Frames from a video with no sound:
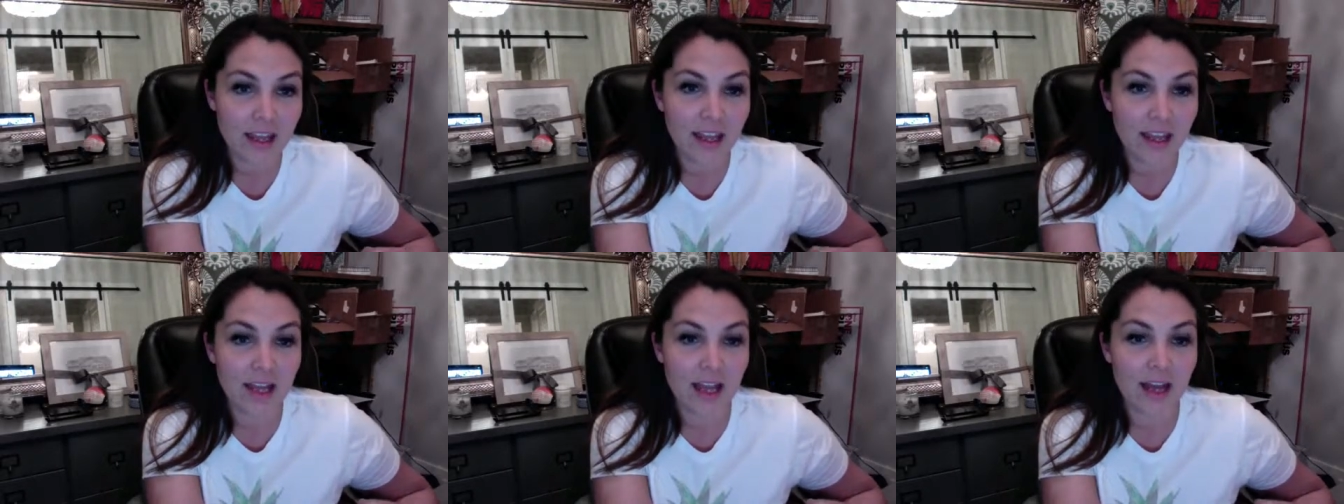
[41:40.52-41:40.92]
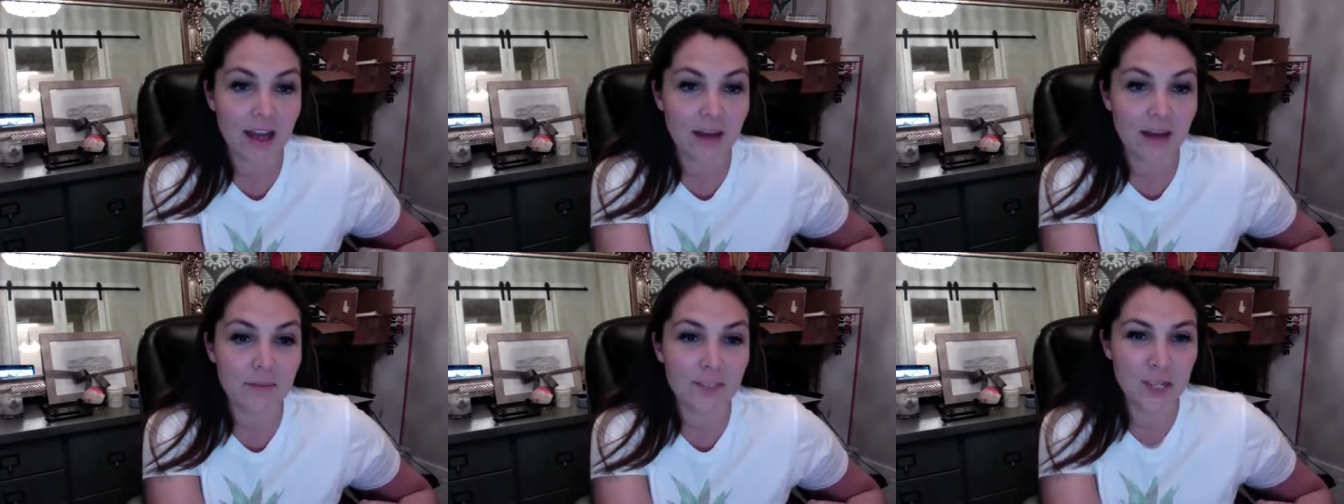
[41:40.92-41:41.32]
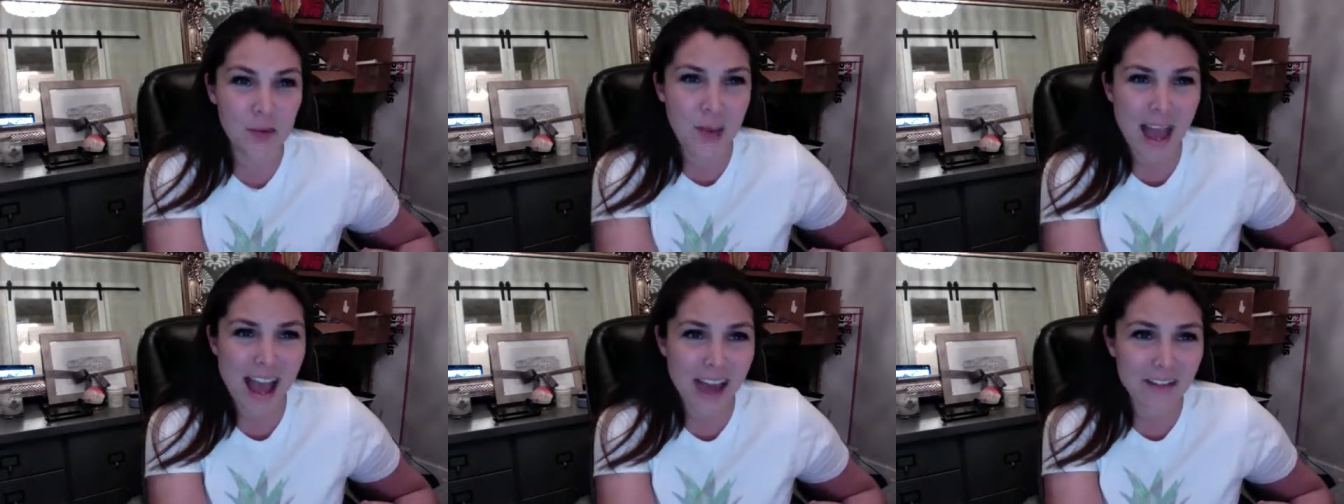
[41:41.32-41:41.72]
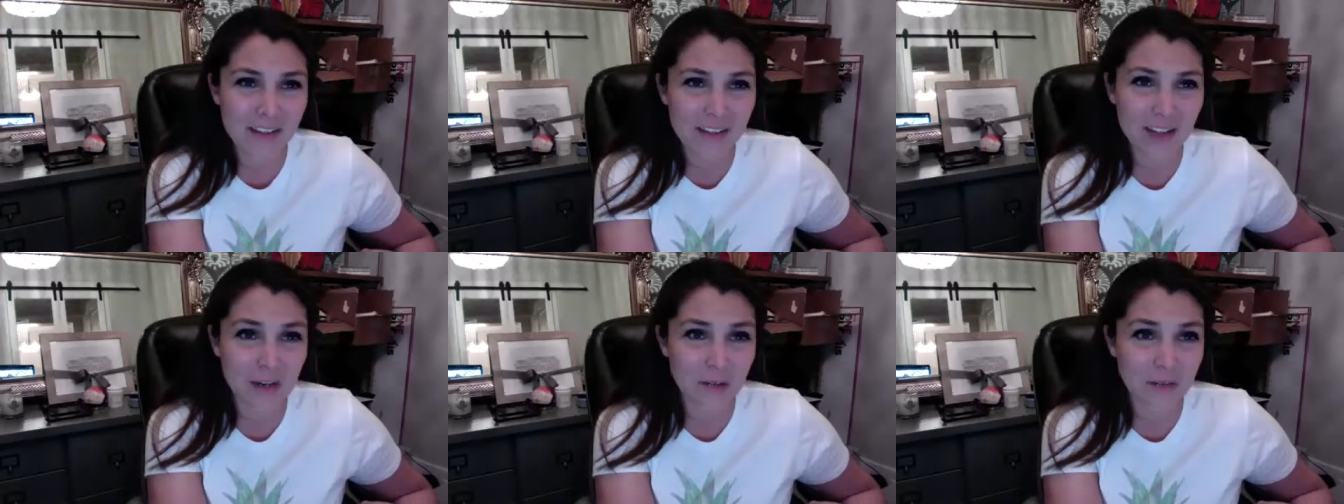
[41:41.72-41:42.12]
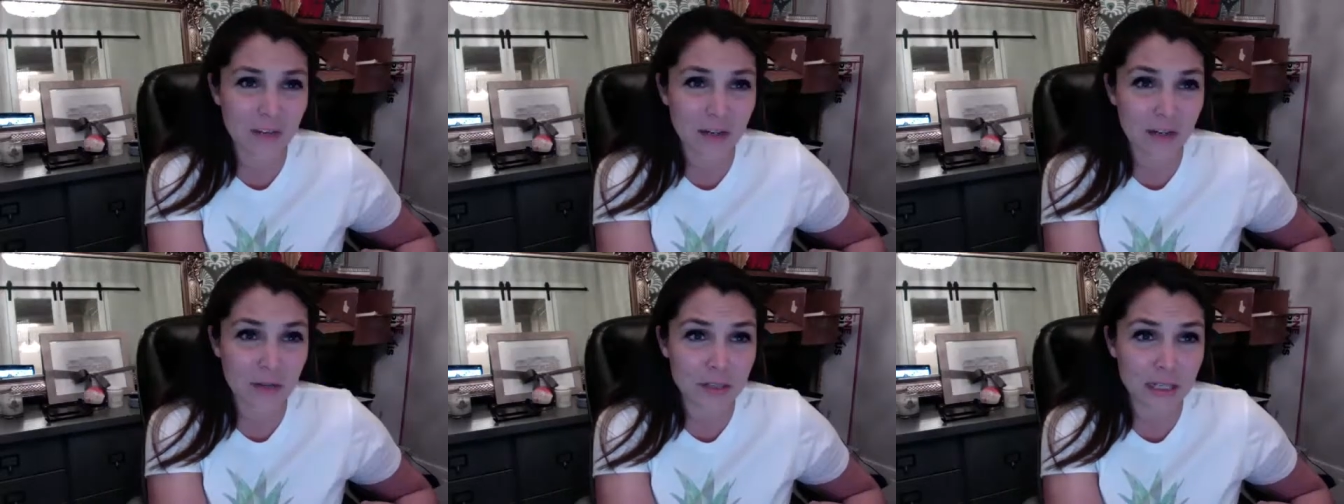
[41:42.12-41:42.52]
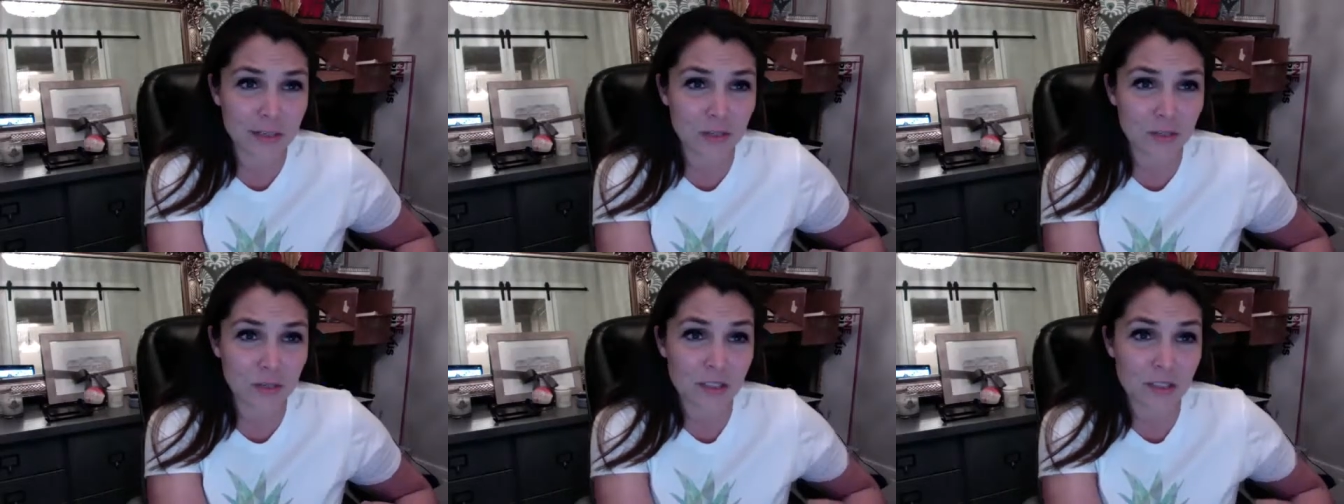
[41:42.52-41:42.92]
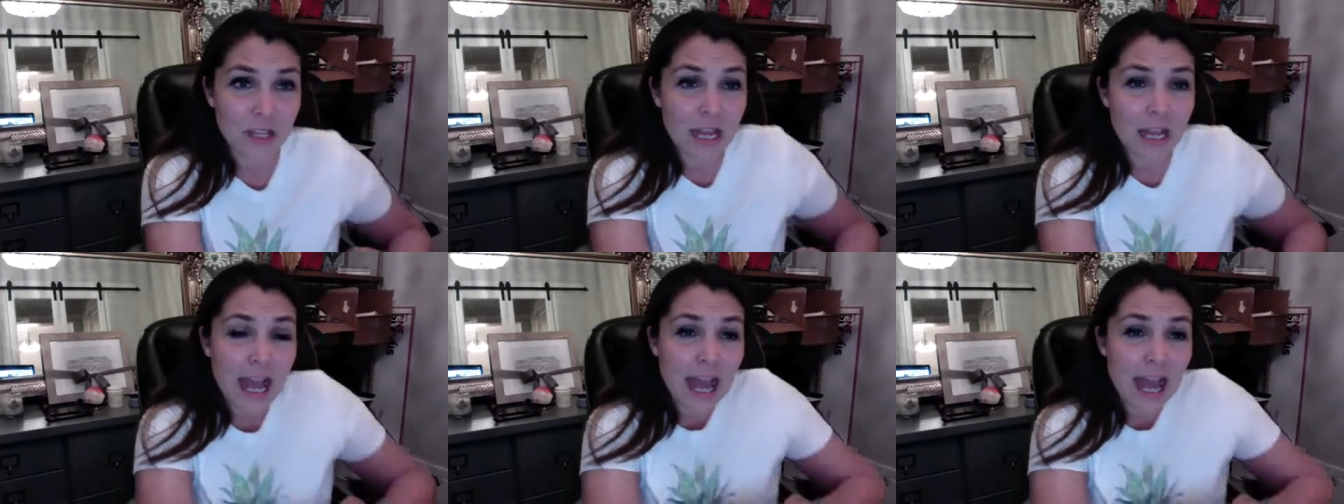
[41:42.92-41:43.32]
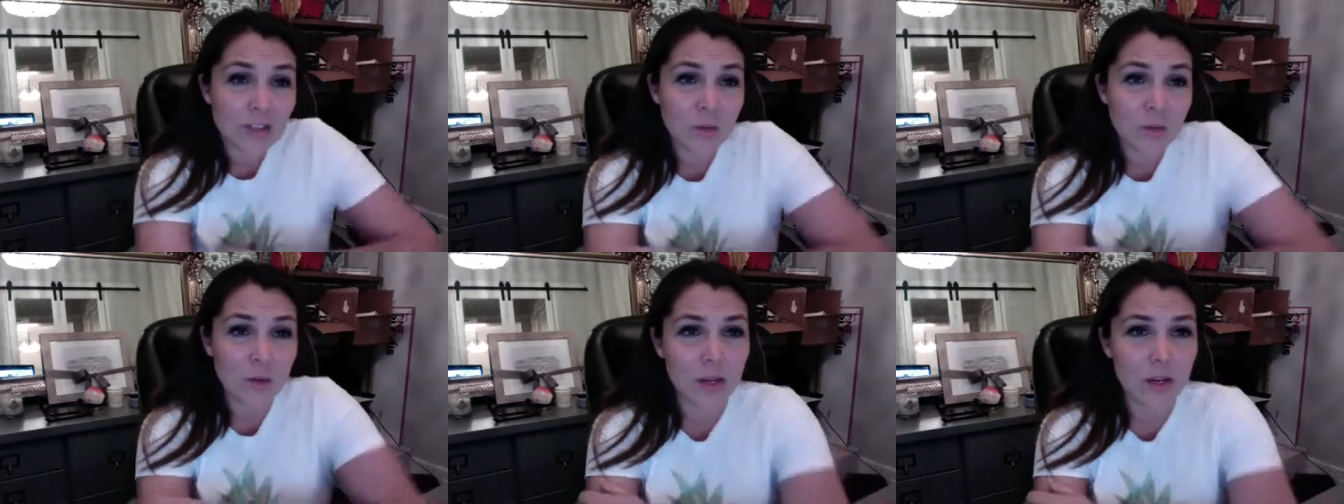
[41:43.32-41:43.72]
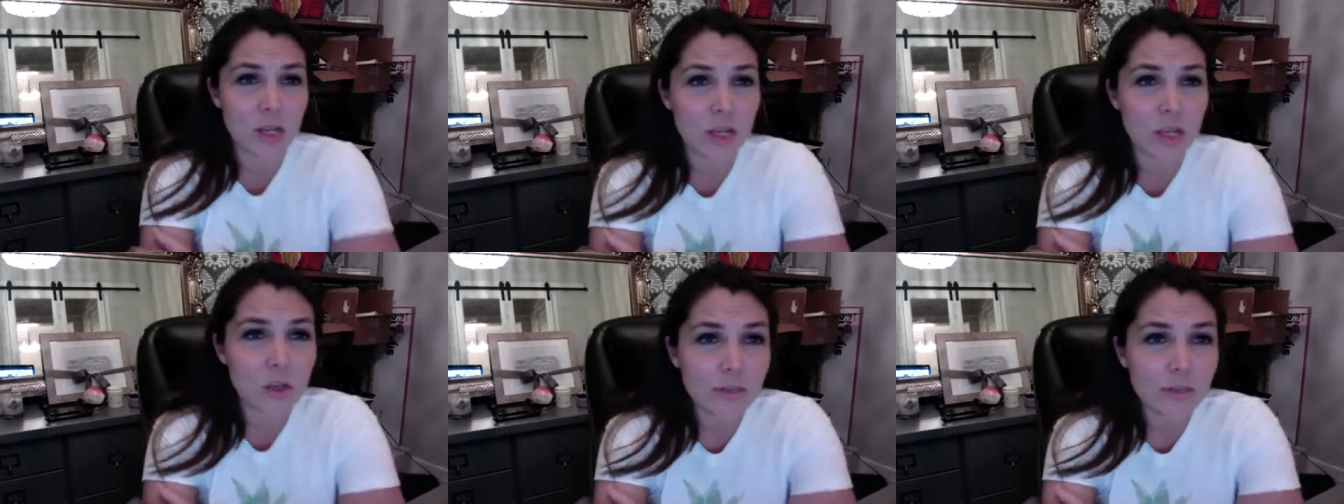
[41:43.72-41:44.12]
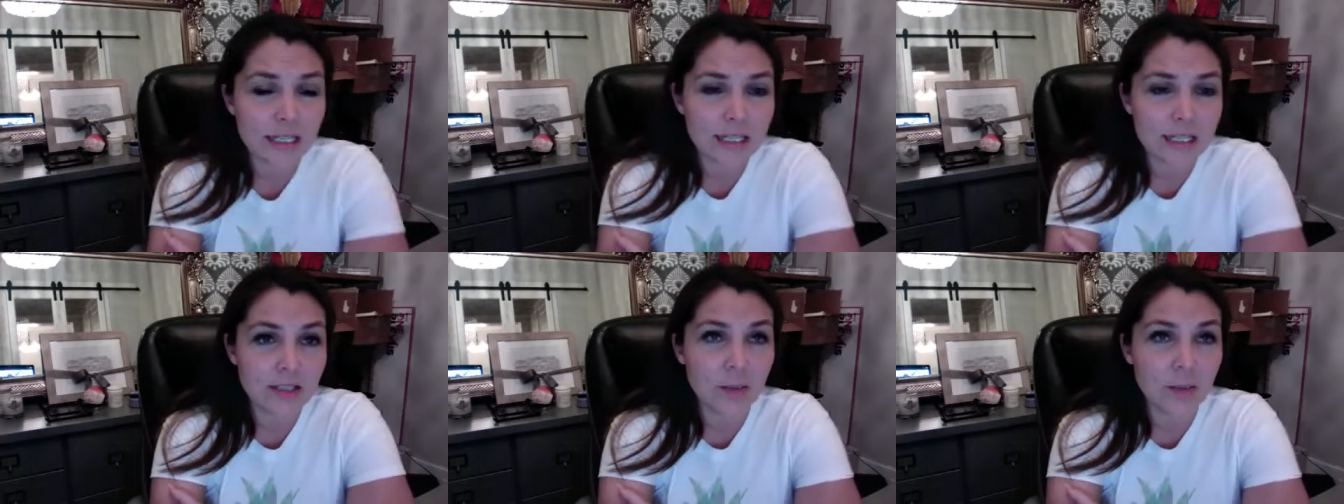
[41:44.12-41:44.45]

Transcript: So you have it at your fingertips. I just want you to use it.